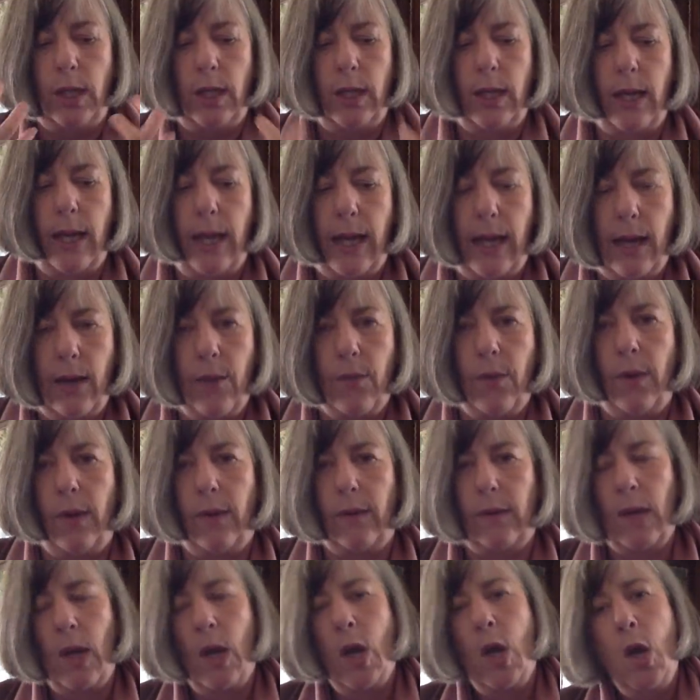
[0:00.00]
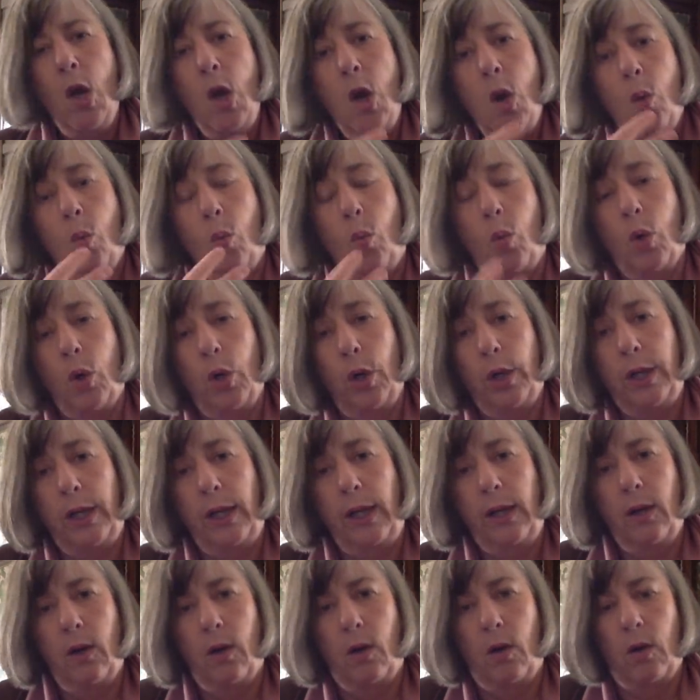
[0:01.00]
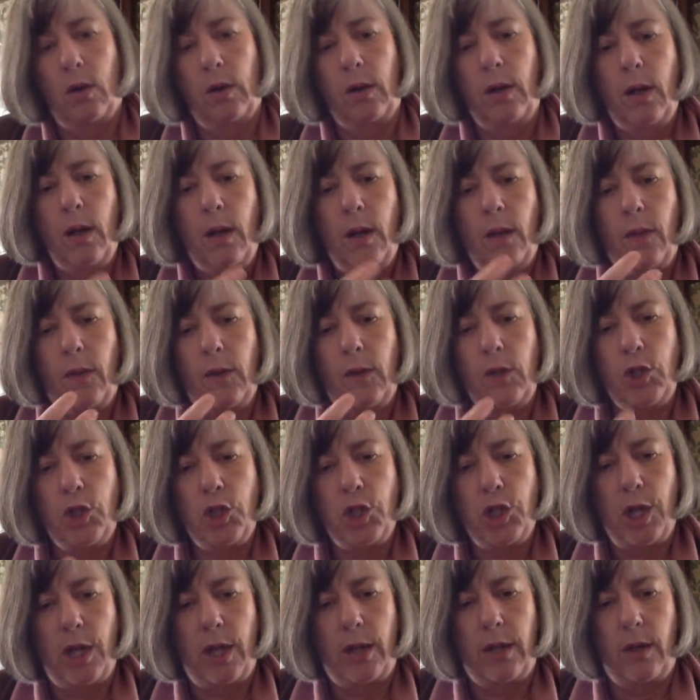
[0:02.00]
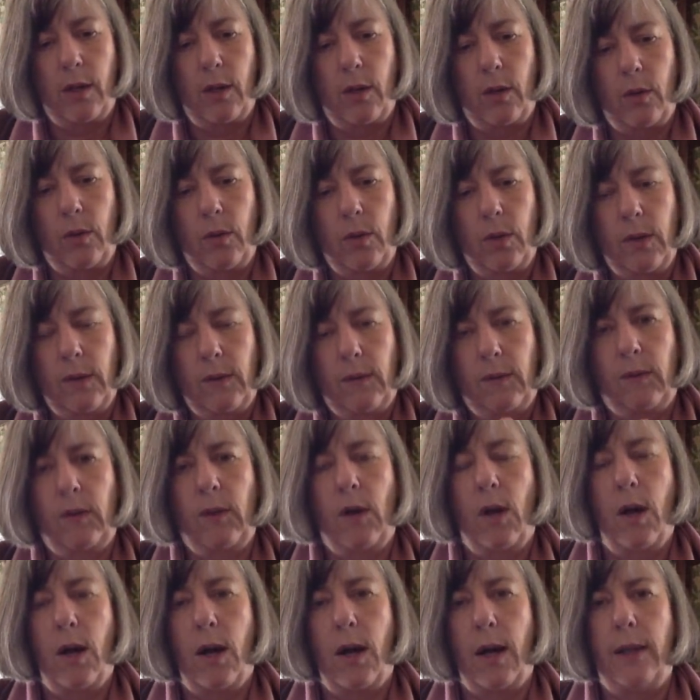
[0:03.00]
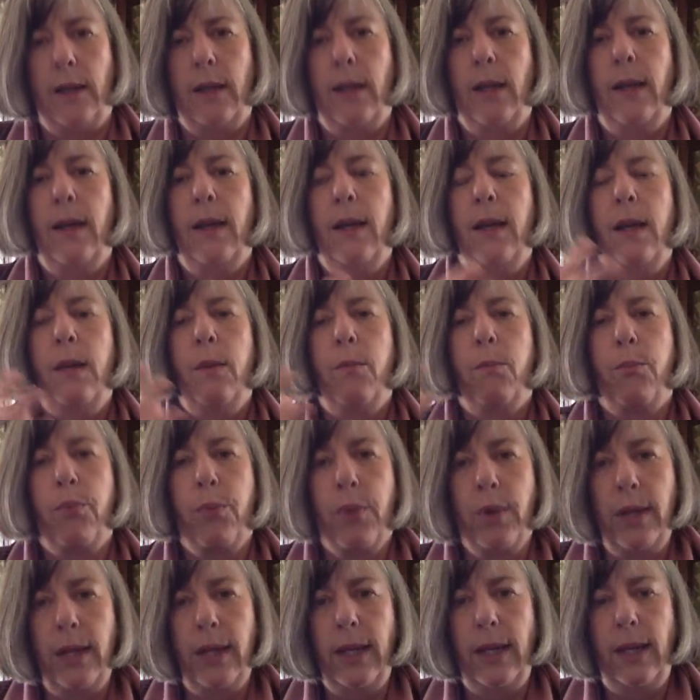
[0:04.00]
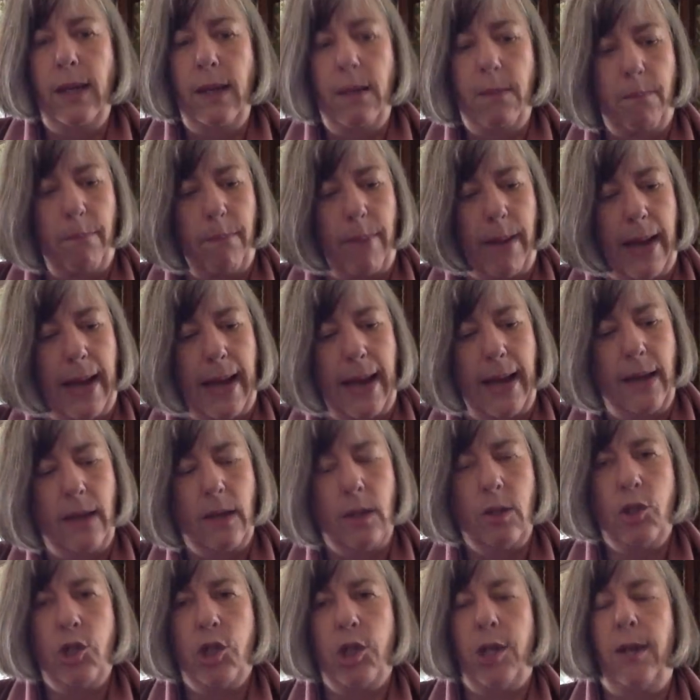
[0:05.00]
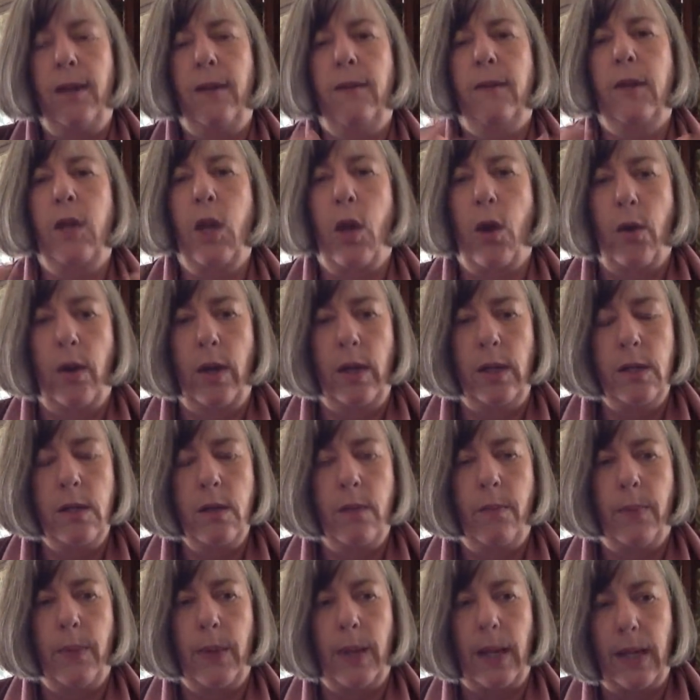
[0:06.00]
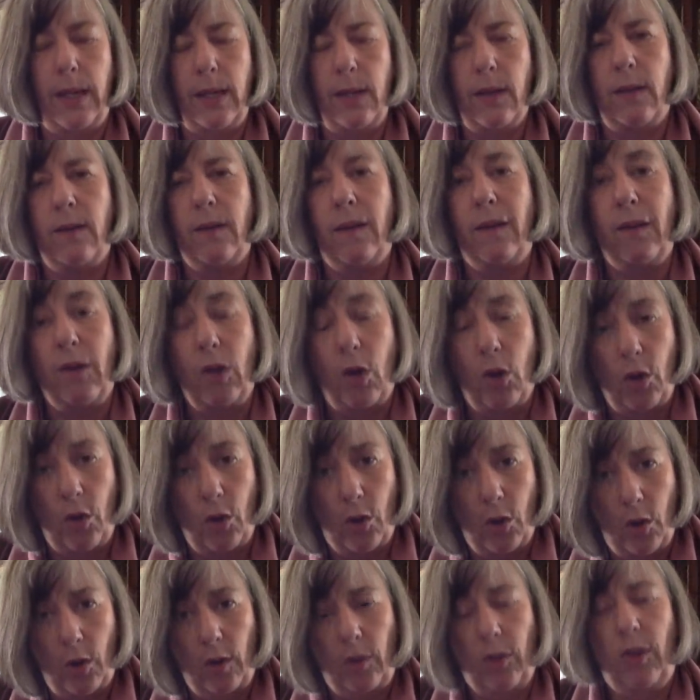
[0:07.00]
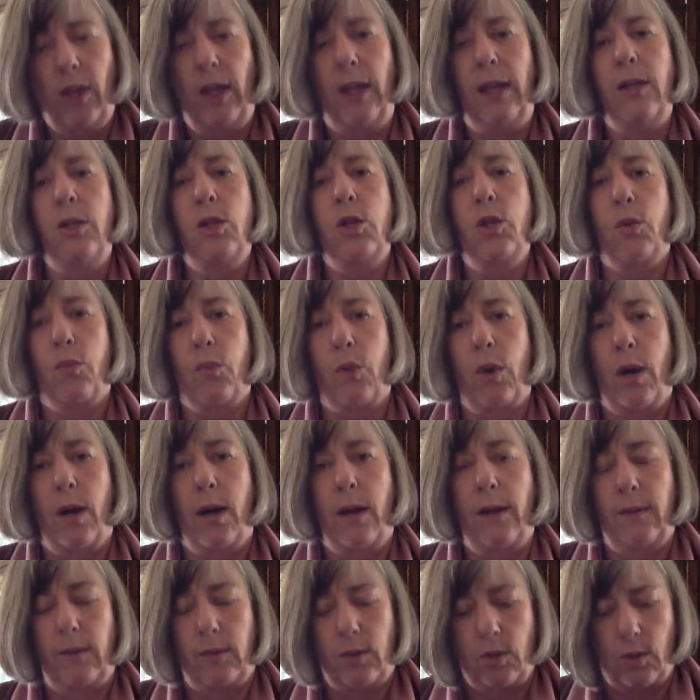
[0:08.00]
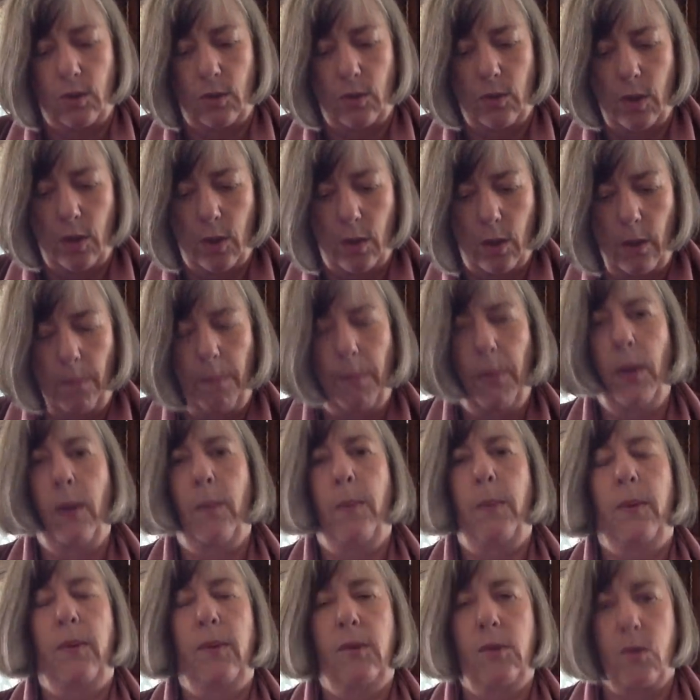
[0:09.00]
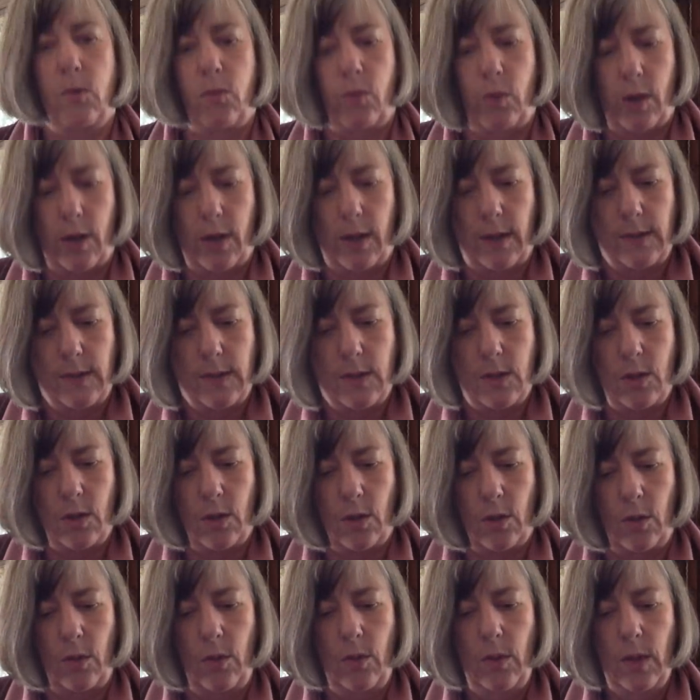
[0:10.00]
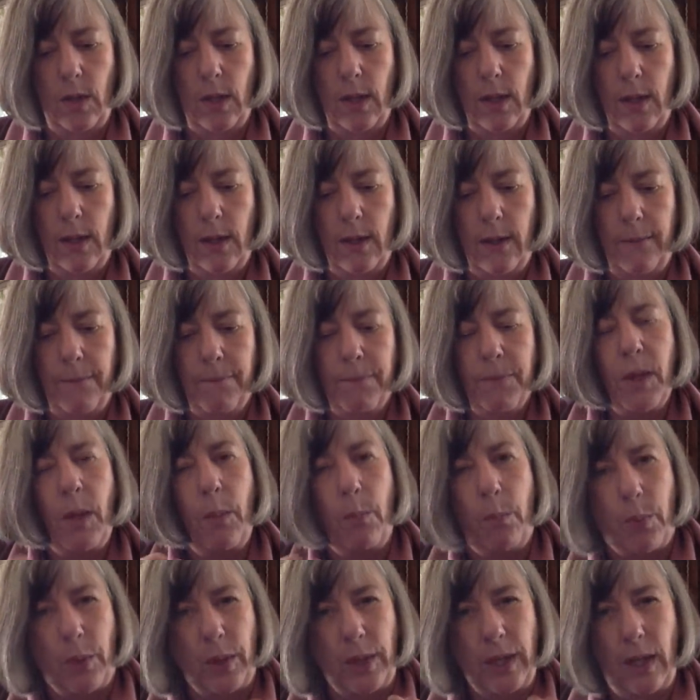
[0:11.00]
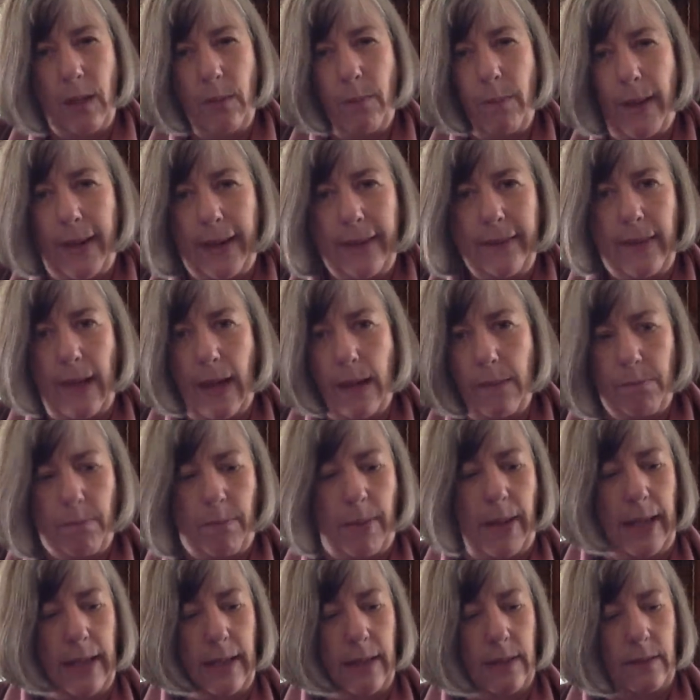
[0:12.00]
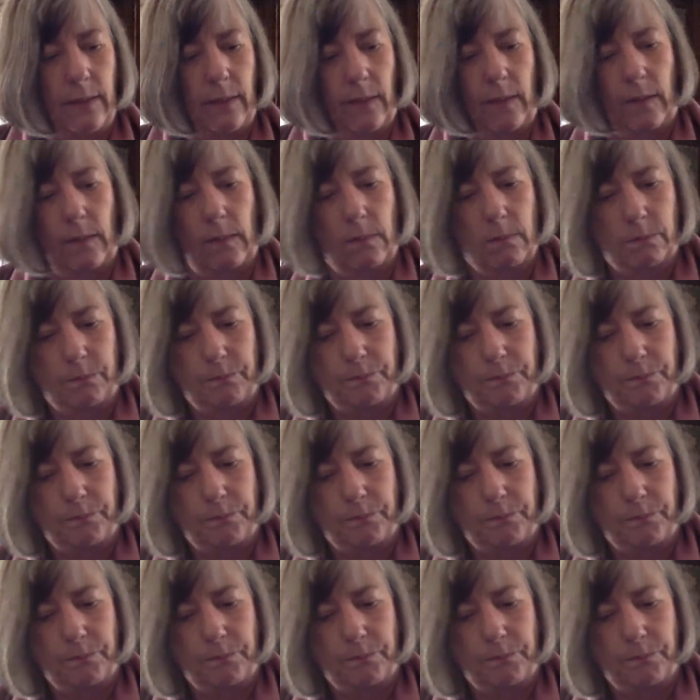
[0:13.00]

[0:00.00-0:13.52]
in Aries, working on the shadow side, bringing back. She is going to be, this is her thing to rise to, her purpose to rise to, bringing back that balance